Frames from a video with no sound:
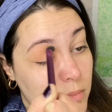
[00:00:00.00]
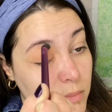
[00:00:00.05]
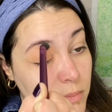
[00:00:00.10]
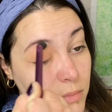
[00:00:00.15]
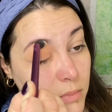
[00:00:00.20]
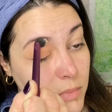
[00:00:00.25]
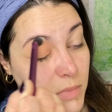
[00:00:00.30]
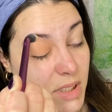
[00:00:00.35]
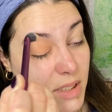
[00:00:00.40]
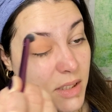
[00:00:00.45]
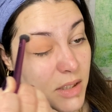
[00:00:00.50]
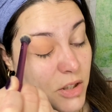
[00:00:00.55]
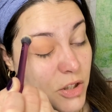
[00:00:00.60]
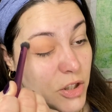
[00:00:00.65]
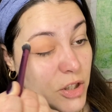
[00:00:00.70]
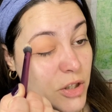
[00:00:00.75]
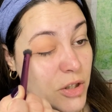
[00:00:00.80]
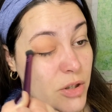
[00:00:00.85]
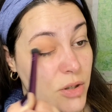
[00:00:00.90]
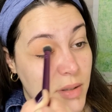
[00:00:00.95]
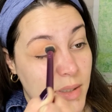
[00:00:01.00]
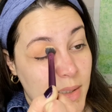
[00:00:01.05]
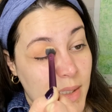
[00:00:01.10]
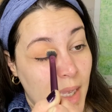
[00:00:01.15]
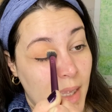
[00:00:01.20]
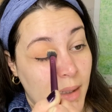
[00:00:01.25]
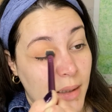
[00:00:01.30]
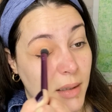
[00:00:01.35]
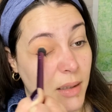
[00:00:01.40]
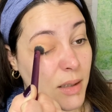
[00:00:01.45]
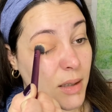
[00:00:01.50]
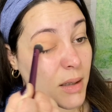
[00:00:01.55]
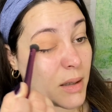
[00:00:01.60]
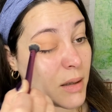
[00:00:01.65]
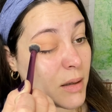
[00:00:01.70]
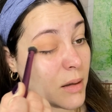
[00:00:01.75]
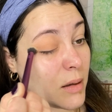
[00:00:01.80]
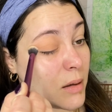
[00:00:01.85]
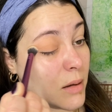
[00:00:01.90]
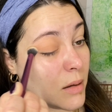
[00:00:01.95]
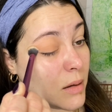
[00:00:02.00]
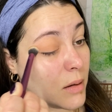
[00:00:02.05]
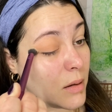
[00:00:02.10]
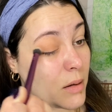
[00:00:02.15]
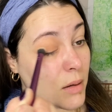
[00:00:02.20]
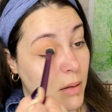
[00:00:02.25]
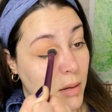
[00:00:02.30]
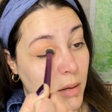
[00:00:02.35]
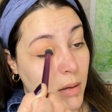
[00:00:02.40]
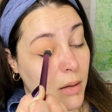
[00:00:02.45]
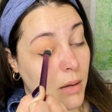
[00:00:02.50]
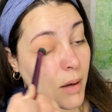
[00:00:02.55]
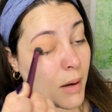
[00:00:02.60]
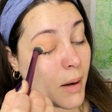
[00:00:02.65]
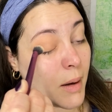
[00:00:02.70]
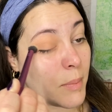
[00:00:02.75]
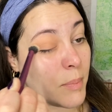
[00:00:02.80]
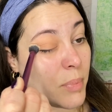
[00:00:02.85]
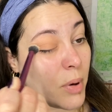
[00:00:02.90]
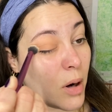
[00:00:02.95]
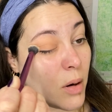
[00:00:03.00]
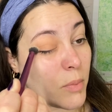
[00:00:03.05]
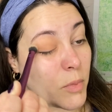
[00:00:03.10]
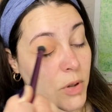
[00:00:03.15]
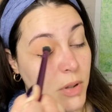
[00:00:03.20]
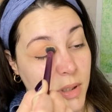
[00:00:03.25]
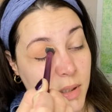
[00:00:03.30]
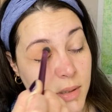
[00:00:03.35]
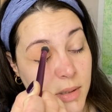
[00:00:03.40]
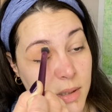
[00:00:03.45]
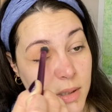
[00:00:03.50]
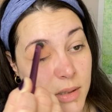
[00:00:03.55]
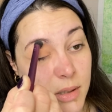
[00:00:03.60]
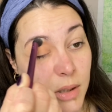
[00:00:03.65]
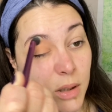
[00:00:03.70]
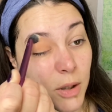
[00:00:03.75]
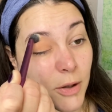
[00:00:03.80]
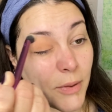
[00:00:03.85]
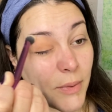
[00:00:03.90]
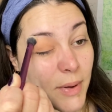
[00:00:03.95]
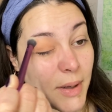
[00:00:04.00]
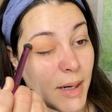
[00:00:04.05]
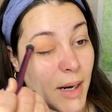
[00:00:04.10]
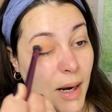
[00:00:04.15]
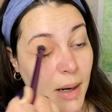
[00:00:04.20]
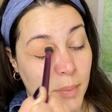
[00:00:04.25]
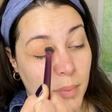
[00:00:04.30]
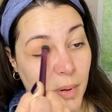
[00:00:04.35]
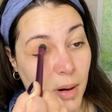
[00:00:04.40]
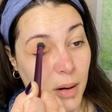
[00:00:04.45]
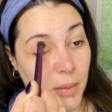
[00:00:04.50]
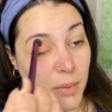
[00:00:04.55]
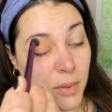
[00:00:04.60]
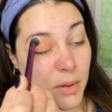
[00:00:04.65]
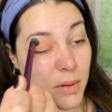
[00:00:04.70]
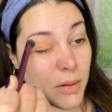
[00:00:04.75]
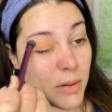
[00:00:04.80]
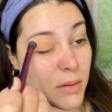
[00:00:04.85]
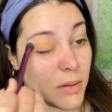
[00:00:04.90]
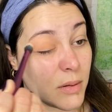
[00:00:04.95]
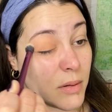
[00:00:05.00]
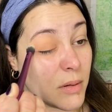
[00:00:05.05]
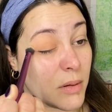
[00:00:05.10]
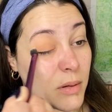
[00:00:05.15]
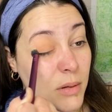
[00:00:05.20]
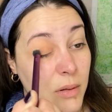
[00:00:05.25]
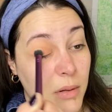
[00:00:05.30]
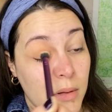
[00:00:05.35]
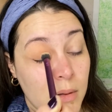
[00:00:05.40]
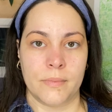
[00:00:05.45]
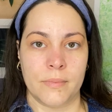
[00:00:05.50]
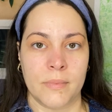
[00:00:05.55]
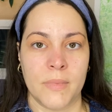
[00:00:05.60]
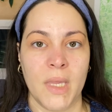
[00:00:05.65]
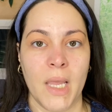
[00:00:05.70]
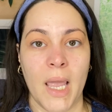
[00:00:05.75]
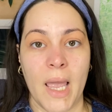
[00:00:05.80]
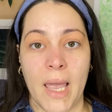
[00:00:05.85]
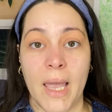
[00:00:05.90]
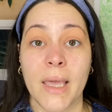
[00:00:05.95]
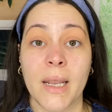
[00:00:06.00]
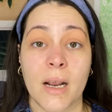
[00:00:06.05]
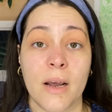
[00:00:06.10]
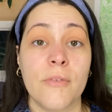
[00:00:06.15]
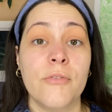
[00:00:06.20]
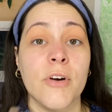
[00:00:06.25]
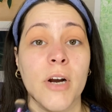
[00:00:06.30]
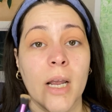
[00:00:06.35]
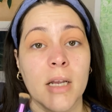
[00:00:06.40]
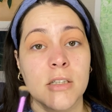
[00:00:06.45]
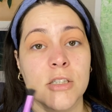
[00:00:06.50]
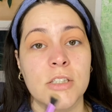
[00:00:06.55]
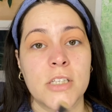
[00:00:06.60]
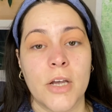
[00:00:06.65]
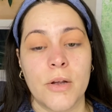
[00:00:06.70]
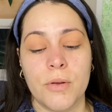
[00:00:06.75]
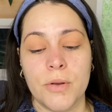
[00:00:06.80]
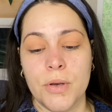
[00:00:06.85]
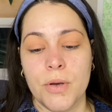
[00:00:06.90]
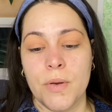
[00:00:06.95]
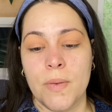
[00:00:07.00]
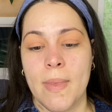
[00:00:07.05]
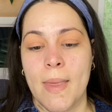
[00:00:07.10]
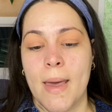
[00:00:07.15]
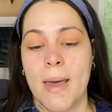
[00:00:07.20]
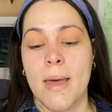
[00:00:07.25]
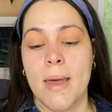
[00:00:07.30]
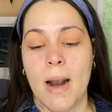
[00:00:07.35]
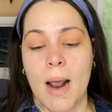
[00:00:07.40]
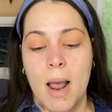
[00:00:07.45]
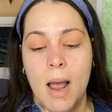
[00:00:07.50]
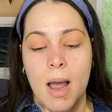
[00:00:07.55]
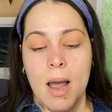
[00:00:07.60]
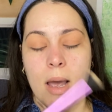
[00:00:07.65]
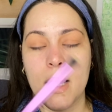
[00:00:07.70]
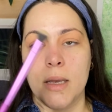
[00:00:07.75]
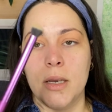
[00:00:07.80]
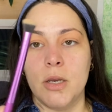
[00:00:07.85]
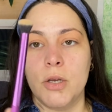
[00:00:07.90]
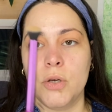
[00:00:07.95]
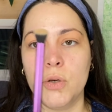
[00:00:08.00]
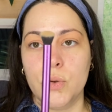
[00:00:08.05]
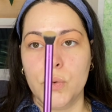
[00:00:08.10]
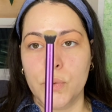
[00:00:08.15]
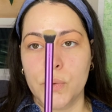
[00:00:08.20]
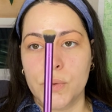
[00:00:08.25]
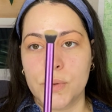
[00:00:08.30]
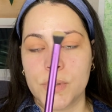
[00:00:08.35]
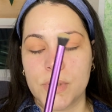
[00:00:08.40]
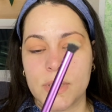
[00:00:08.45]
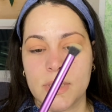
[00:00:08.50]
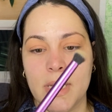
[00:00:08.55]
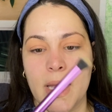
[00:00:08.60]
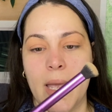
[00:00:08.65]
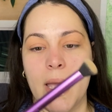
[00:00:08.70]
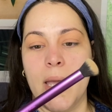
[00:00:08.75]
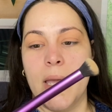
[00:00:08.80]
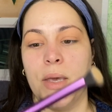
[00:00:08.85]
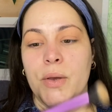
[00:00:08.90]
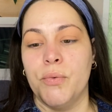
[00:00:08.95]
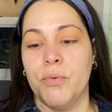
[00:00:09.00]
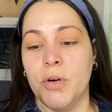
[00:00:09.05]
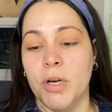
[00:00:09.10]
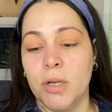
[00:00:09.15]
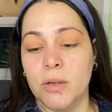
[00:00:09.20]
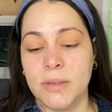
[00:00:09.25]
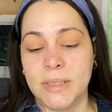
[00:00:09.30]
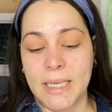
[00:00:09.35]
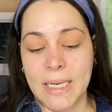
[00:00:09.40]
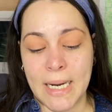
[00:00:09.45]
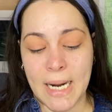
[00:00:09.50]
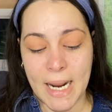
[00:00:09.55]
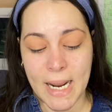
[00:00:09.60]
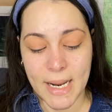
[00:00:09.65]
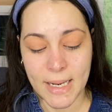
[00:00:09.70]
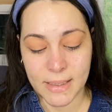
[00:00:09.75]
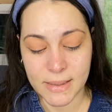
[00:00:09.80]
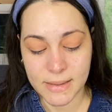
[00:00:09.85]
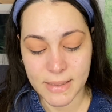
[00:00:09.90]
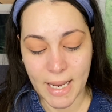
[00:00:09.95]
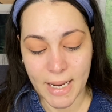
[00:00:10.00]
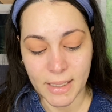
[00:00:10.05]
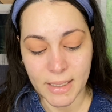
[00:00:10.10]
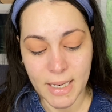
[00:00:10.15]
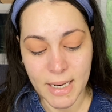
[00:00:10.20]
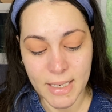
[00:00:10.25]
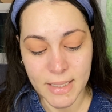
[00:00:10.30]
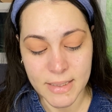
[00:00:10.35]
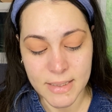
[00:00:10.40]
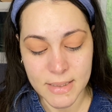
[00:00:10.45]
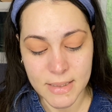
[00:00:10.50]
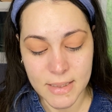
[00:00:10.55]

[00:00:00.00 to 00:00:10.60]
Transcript: This is just to set the eye primer since it's a liquid eye primer. And I forgot to tell you that I used a Real Techniques